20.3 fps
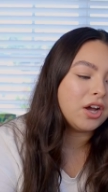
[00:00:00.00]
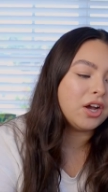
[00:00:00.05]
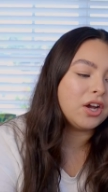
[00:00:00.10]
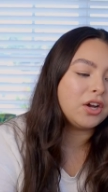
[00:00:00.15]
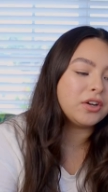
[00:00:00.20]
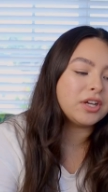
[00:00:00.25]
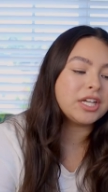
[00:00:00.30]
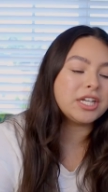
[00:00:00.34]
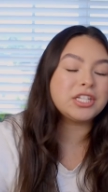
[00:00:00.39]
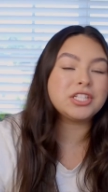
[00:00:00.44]

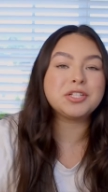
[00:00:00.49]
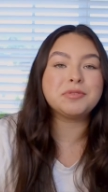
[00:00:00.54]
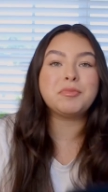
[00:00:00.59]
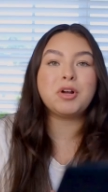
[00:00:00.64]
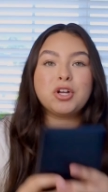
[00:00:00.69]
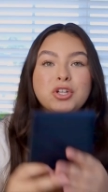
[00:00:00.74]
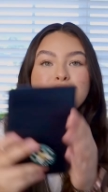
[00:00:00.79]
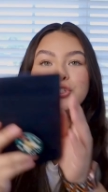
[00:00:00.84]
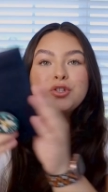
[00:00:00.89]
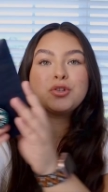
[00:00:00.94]
Okay, some
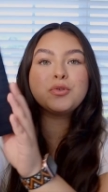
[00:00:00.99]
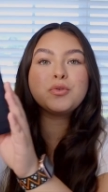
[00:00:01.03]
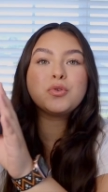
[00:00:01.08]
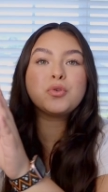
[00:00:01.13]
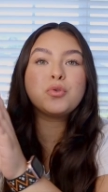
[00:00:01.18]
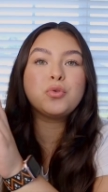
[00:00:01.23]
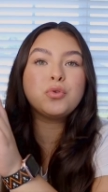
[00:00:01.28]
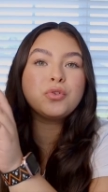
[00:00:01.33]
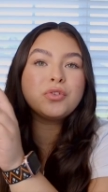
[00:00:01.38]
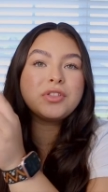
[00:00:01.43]
also
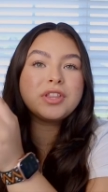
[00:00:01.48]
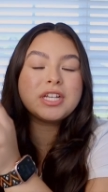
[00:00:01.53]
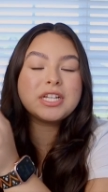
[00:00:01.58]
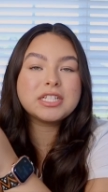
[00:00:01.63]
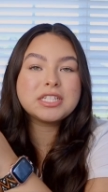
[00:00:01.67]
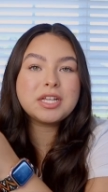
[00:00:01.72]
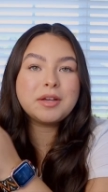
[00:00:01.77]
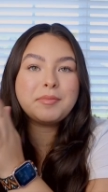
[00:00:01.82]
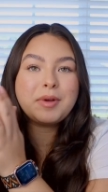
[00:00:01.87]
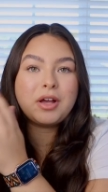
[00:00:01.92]
cool
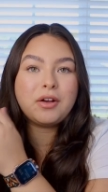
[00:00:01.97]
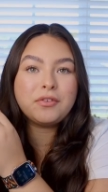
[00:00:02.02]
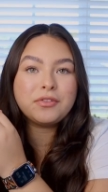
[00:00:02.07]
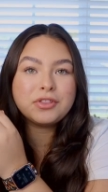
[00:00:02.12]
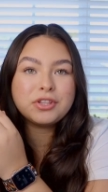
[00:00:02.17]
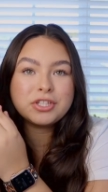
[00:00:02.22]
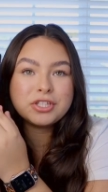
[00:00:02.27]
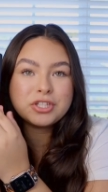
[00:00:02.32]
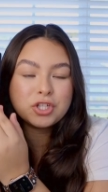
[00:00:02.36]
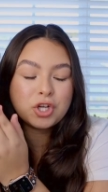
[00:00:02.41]
things
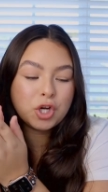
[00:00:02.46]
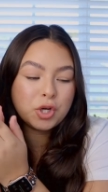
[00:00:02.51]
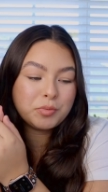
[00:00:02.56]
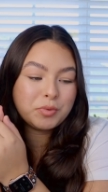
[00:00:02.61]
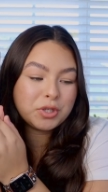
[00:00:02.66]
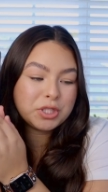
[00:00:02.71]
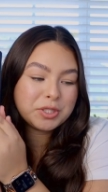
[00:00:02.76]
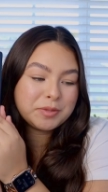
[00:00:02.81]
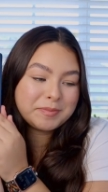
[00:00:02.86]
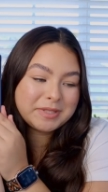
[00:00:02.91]
about this
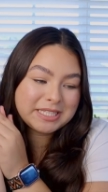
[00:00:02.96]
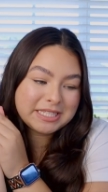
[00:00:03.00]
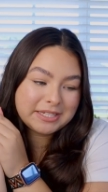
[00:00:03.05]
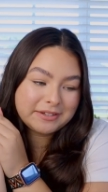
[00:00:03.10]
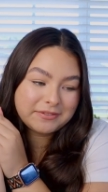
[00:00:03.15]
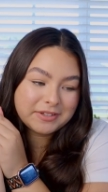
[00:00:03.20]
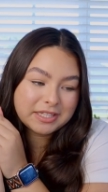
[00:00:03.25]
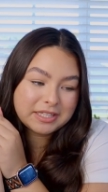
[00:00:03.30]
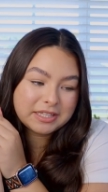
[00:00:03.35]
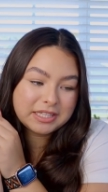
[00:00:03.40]
Kobo
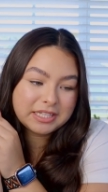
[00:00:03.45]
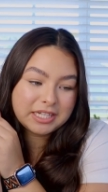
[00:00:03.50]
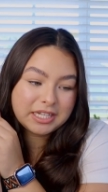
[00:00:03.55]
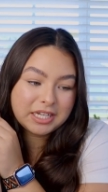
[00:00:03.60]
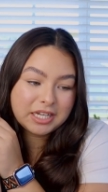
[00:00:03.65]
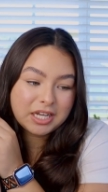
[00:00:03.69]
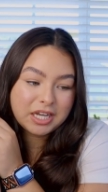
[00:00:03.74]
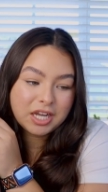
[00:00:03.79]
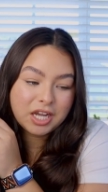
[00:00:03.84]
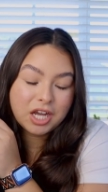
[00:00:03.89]

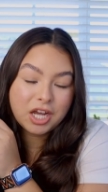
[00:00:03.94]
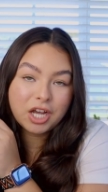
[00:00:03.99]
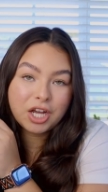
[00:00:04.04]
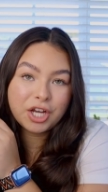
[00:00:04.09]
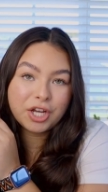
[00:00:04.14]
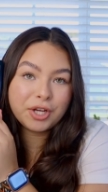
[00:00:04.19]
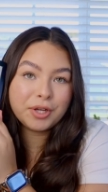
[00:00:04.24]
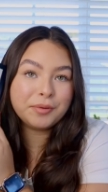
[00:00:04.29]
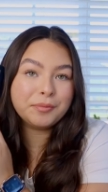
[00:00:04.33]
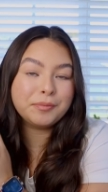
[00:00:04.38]
specifically.
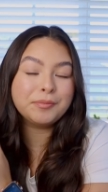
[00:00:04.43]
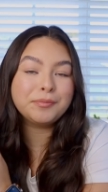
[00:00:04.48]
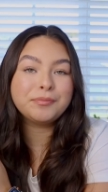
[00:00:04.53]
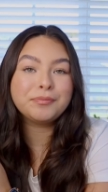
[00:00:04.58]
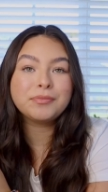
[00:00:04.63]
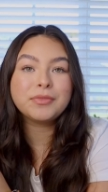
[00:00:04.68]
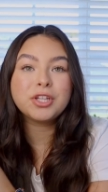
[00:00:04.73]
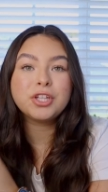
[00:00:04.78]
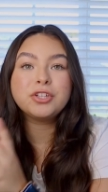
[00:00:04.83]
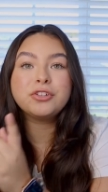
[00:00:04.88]

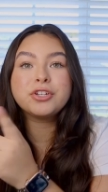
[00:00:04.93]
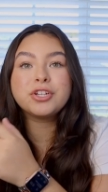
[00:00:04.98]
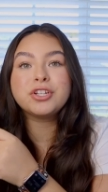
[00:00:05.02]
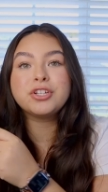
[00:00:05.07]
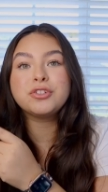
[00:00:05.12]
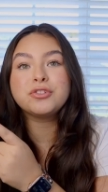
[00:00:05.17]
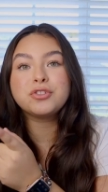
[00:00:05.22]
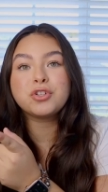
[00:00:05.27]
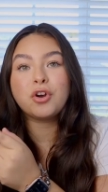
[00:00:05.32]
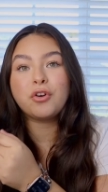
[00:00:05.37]
You can
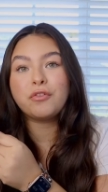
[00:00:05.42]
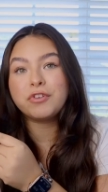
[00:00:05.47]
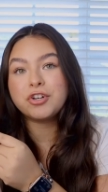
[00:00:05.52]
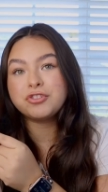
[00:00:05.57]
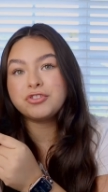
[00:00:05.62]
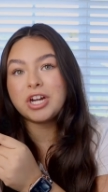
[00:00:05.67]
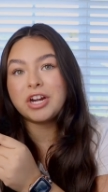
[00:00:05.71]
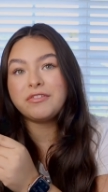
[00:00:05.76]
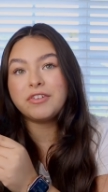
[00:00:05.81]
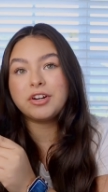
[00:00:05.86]
use
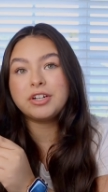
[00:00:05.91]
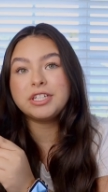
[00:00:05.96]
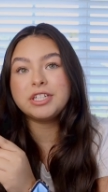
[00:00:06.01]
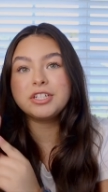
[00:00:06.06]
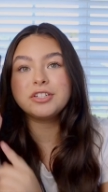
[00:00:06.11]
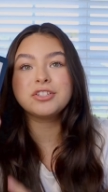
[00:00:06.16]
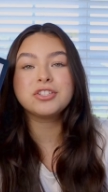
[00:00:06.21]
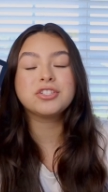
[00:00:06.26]
overdrive on here,